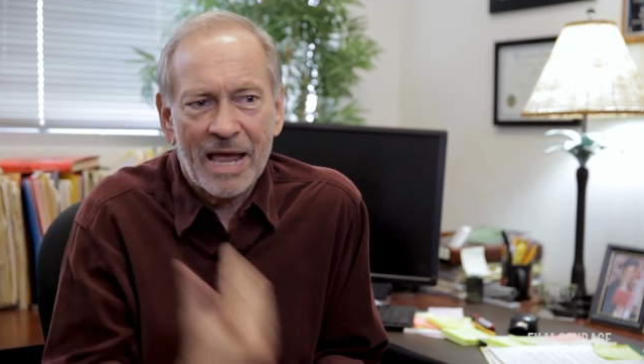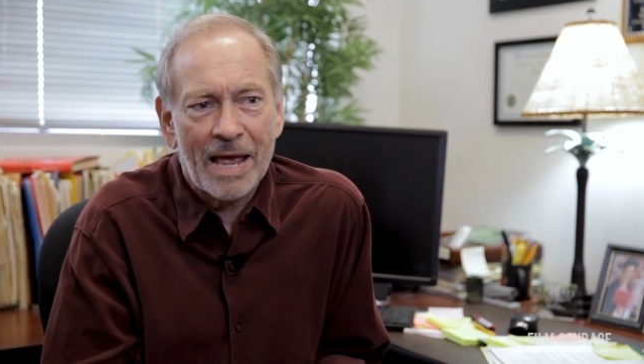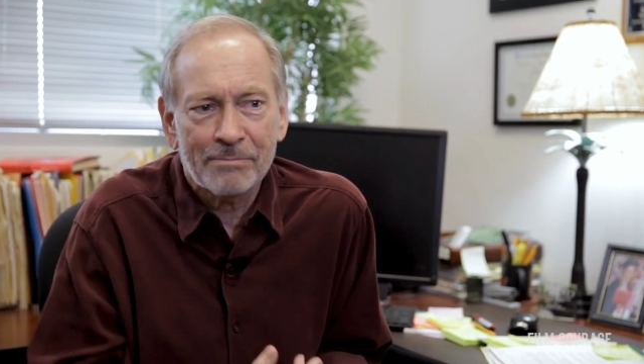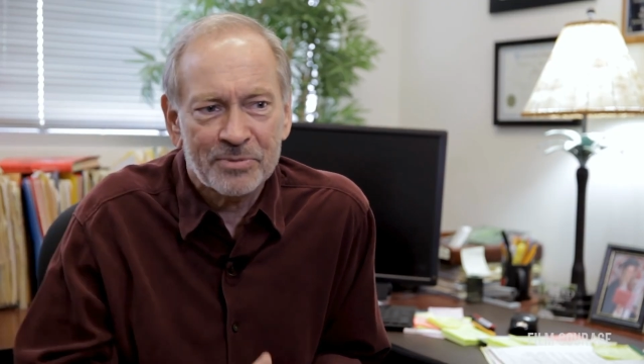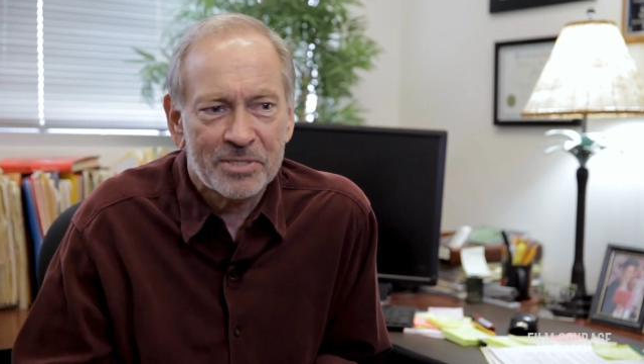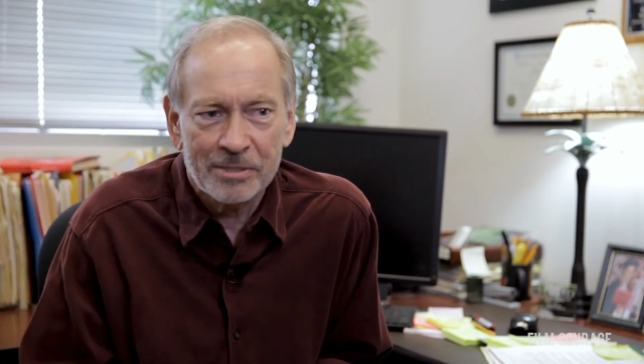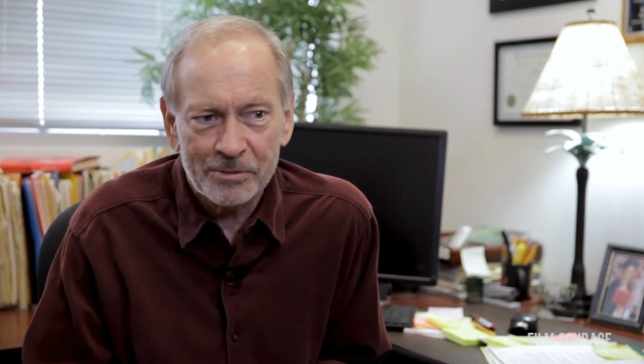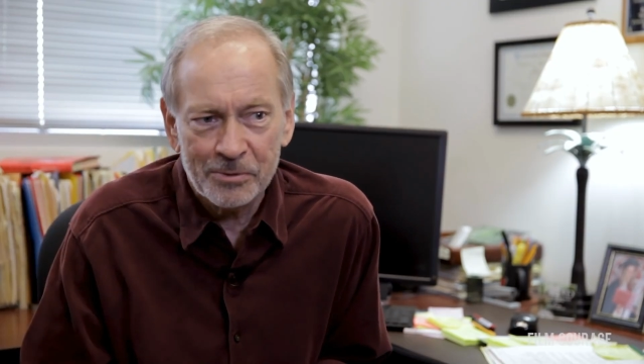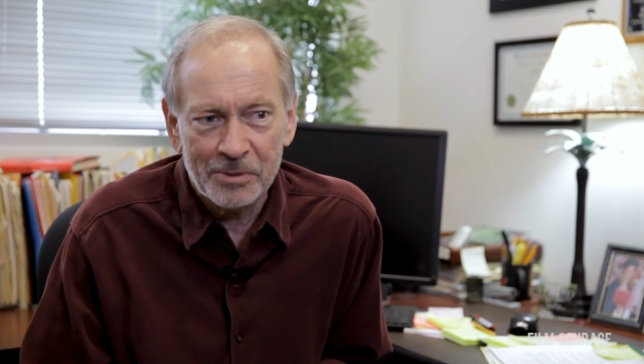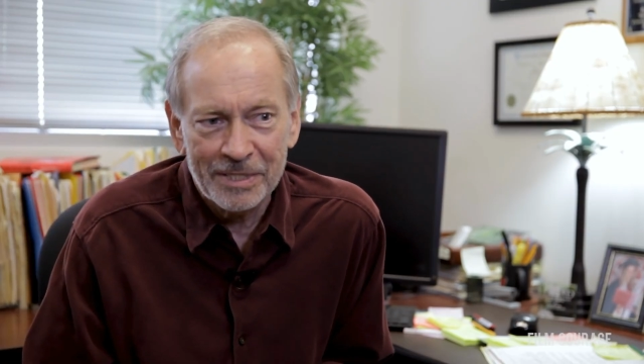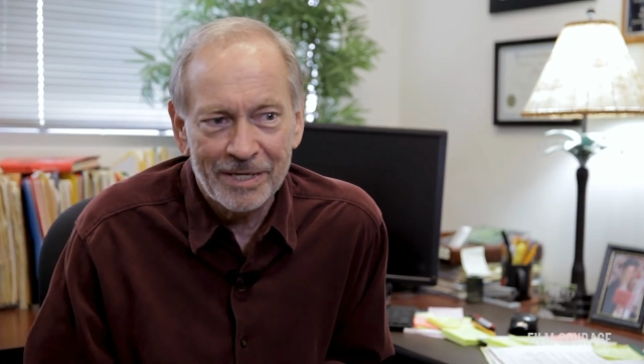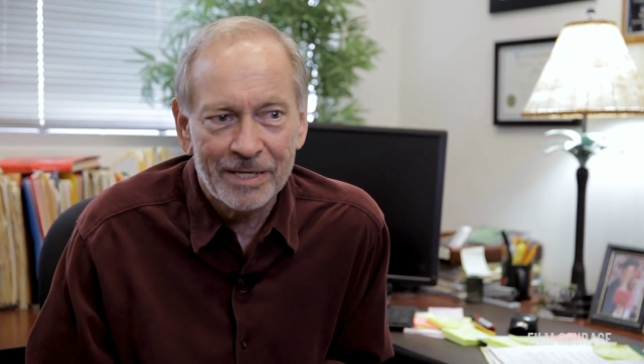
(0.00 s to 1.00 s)

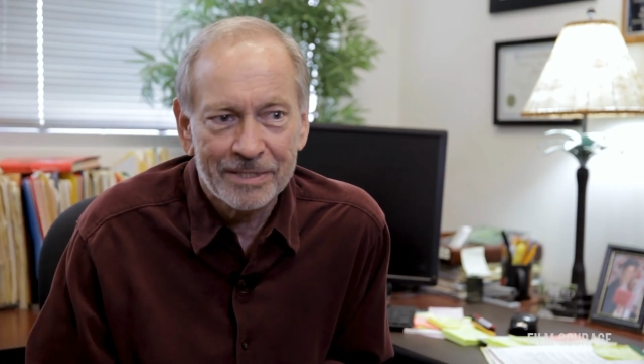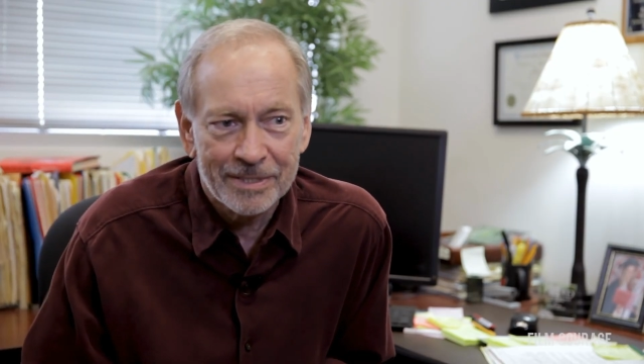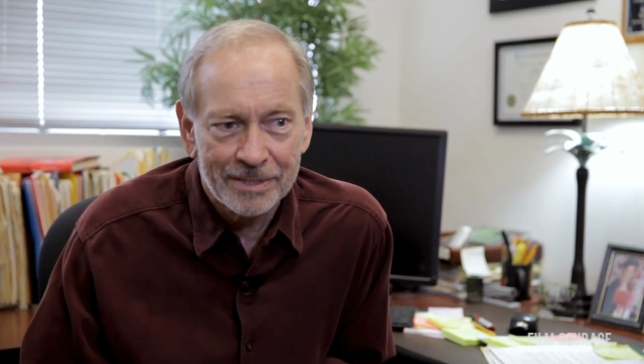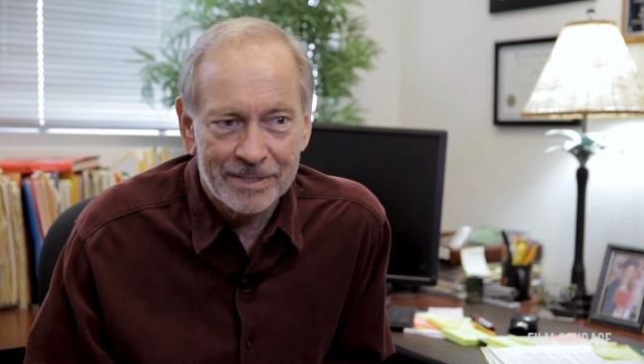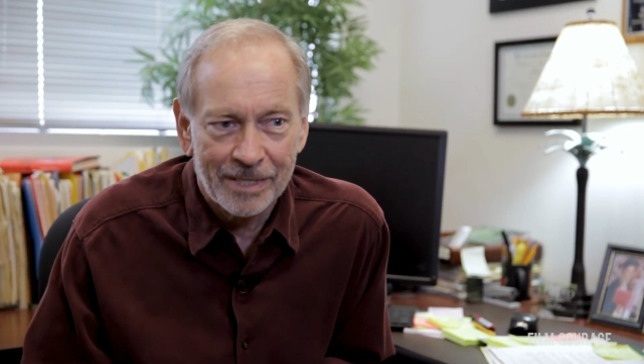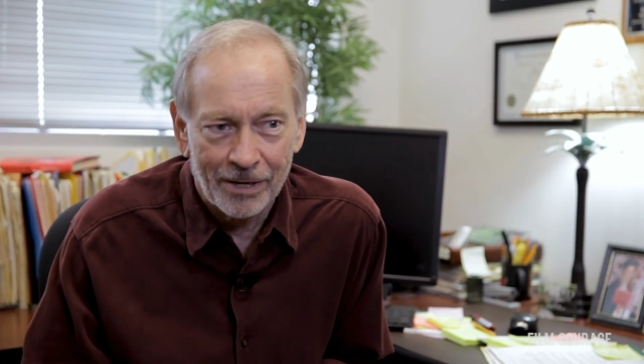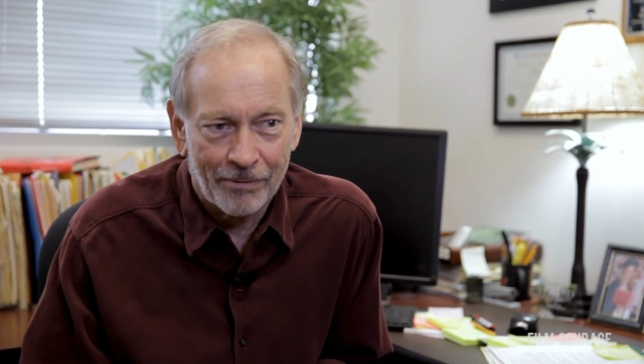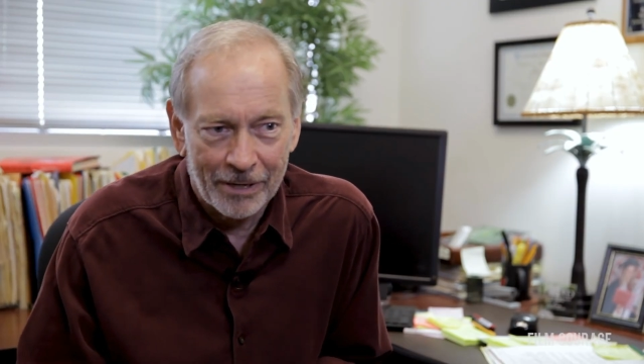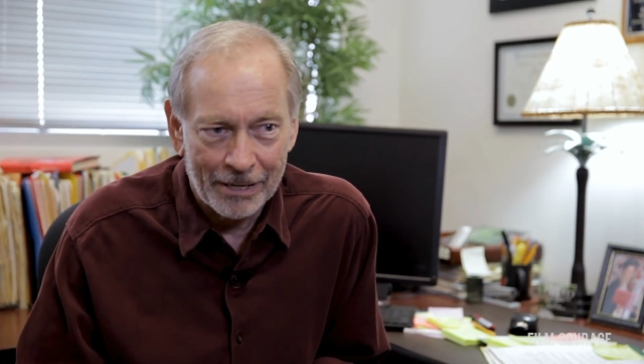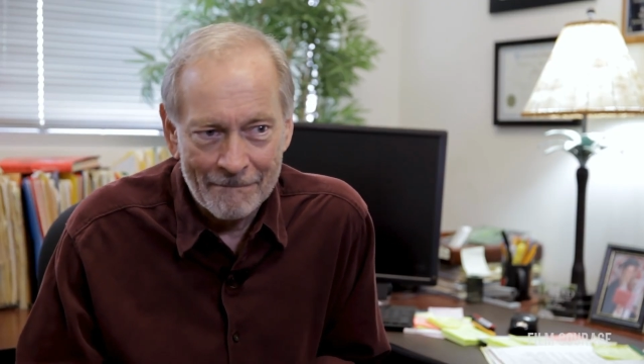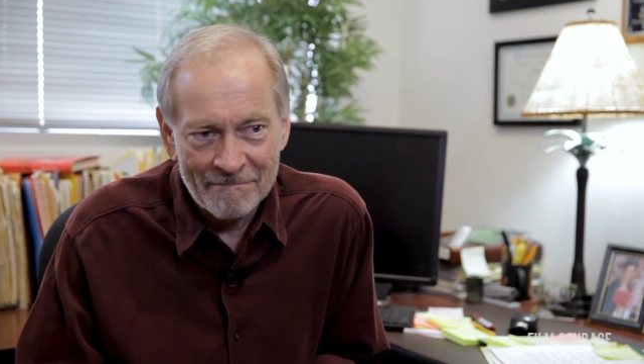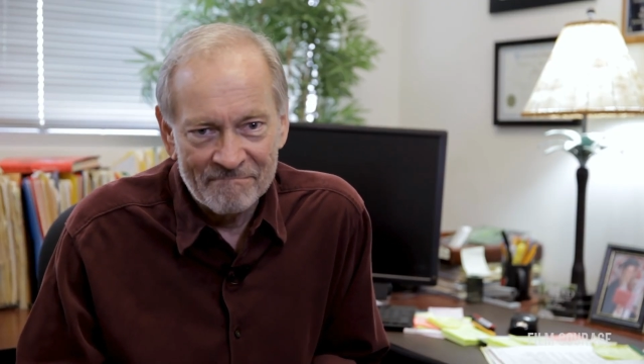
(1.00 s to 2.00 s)
absolutely
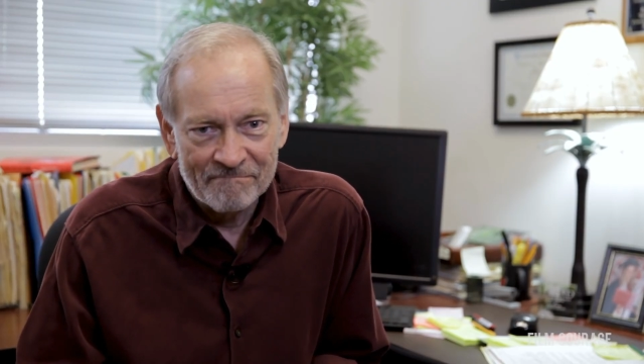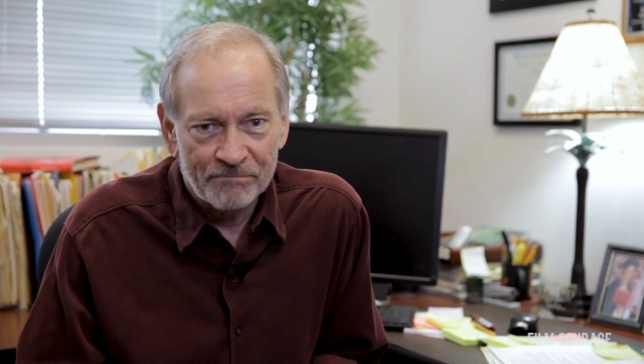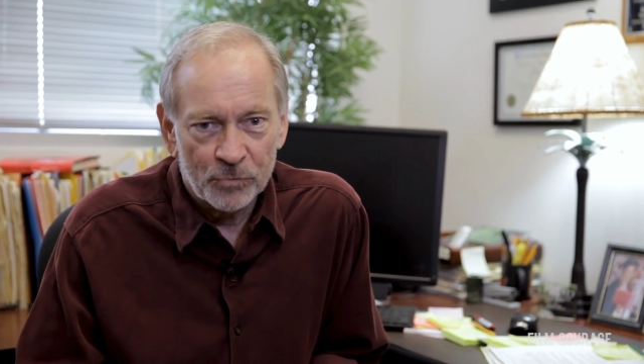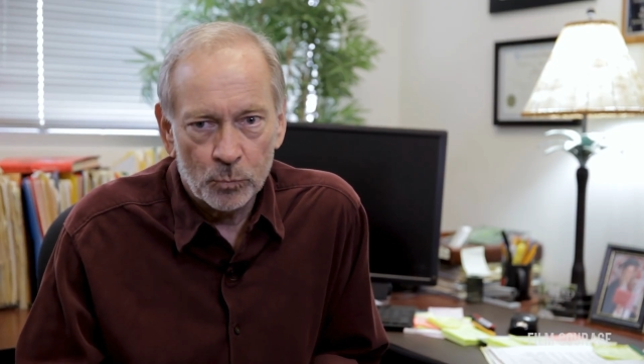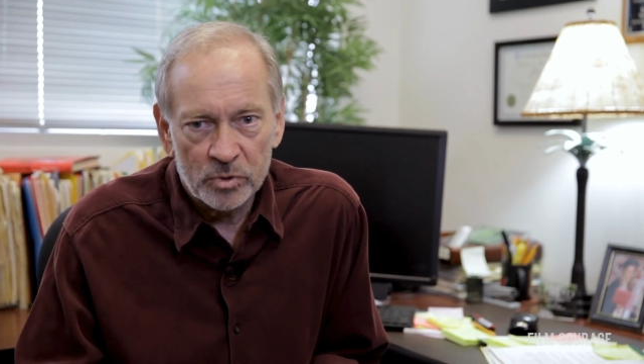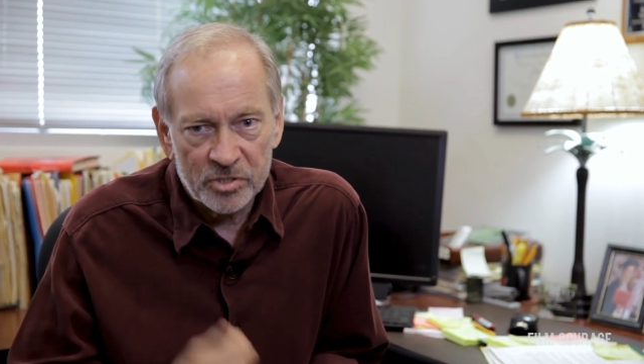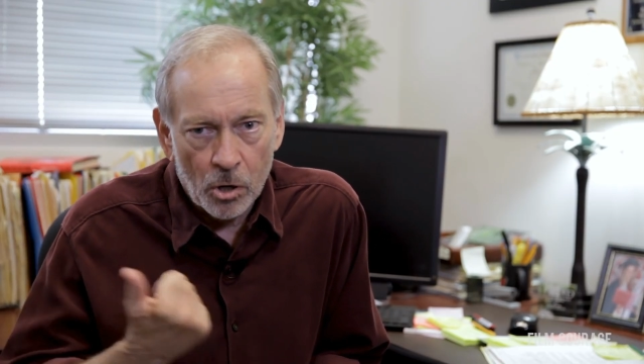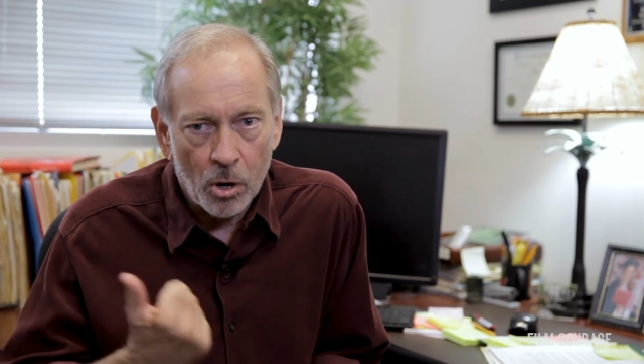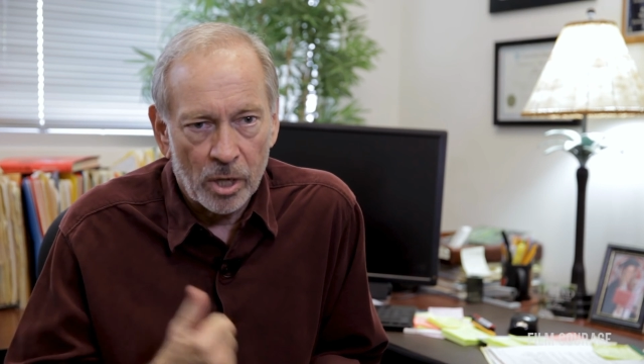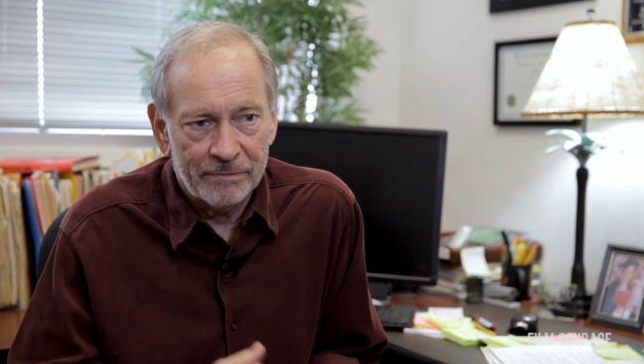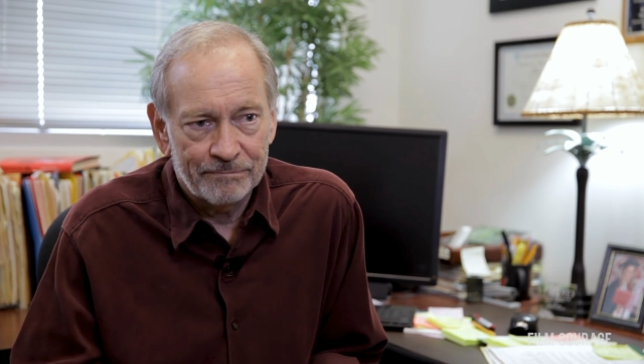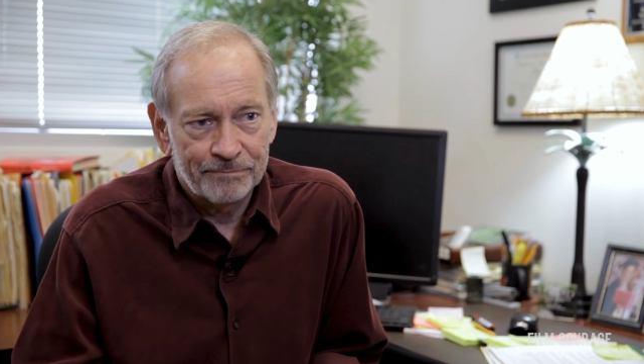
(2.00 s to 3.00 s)
necessary was
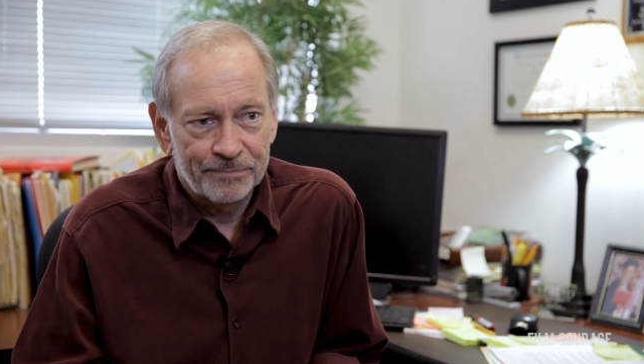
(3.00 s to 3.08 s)
gone.